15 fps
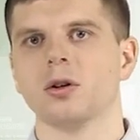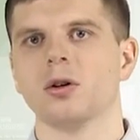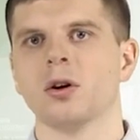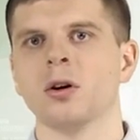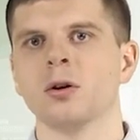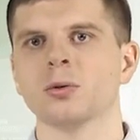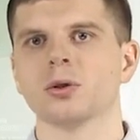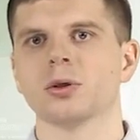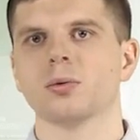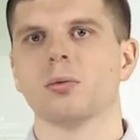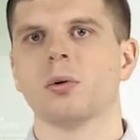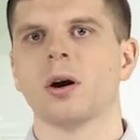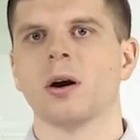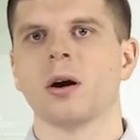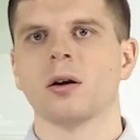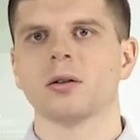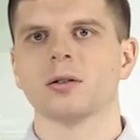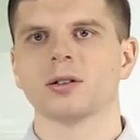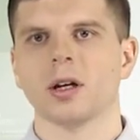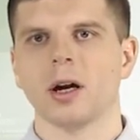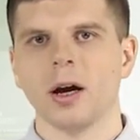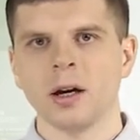grows while
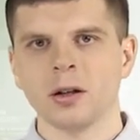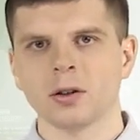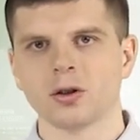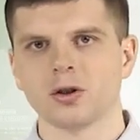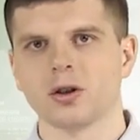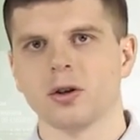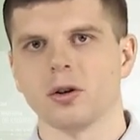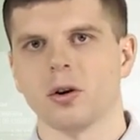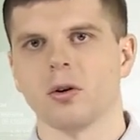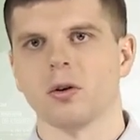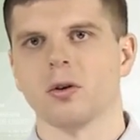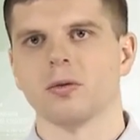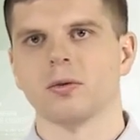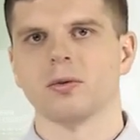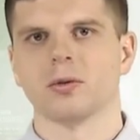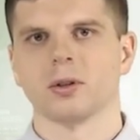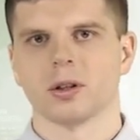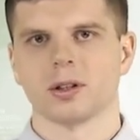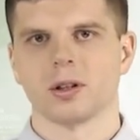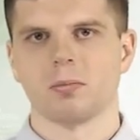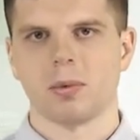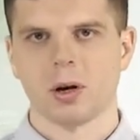the energy of
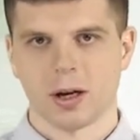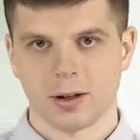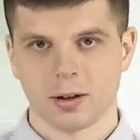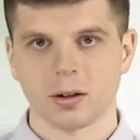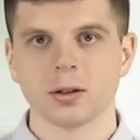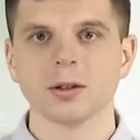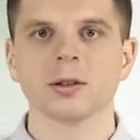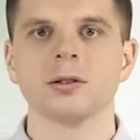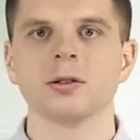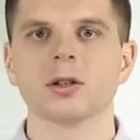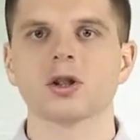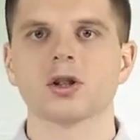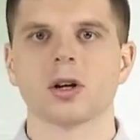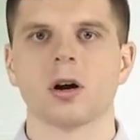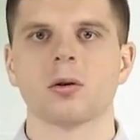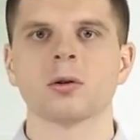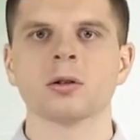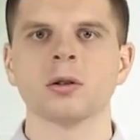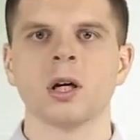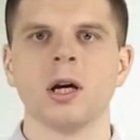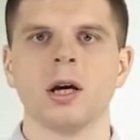the particles in the shower